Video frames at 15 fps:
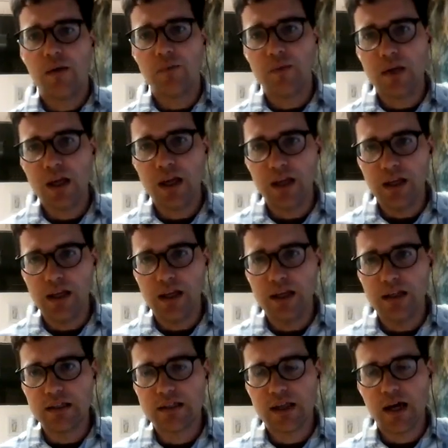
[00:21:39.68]

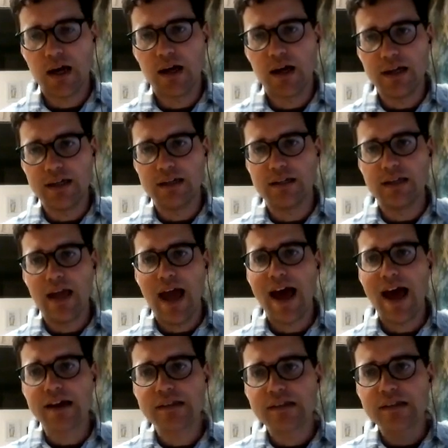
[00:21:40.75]
It
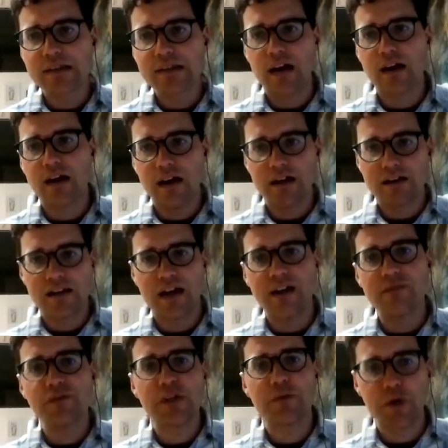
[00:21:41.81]
has a kind
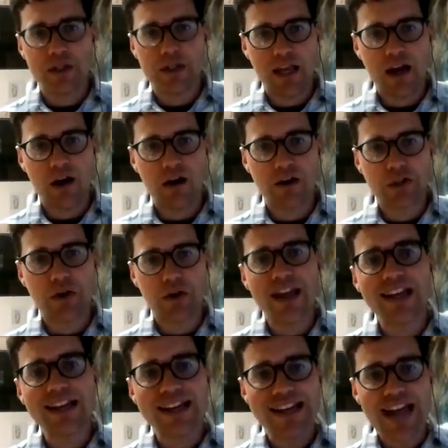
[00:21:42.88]
of different character,
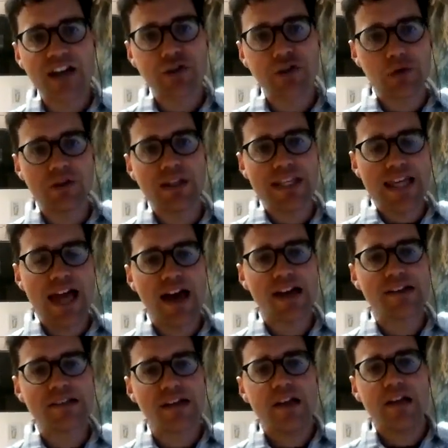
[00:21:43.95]
and it naturally
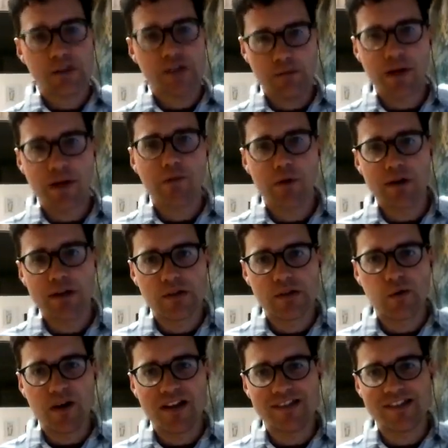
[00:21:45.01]
has some
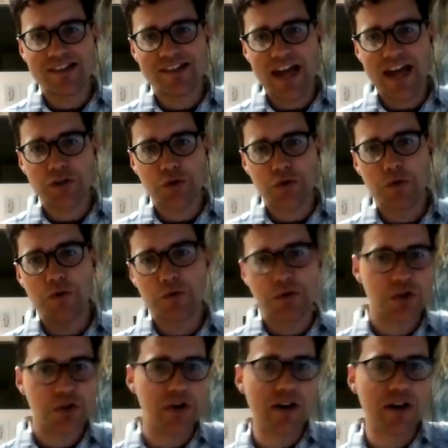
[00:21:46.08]
governance rights attached to it,
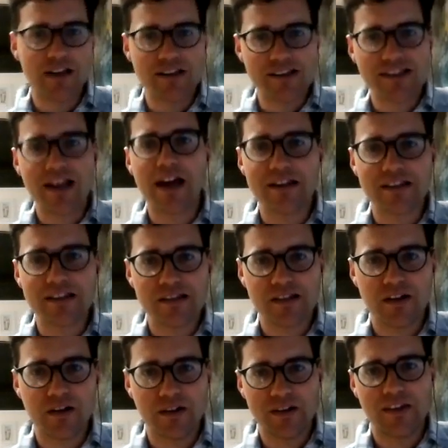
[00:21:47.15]
which is not
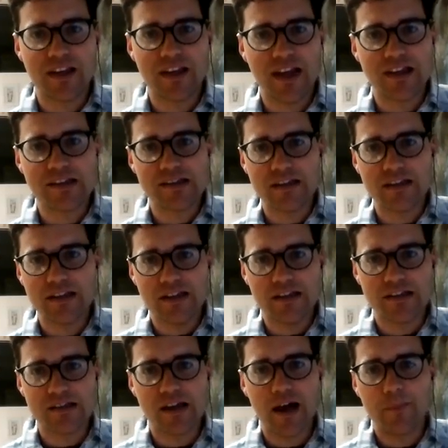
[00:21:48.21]
necessarily the case in the
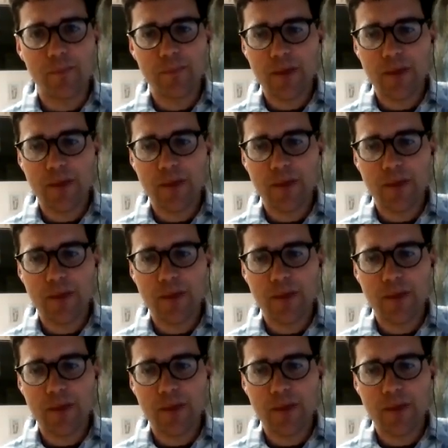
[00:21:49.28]
ESOP.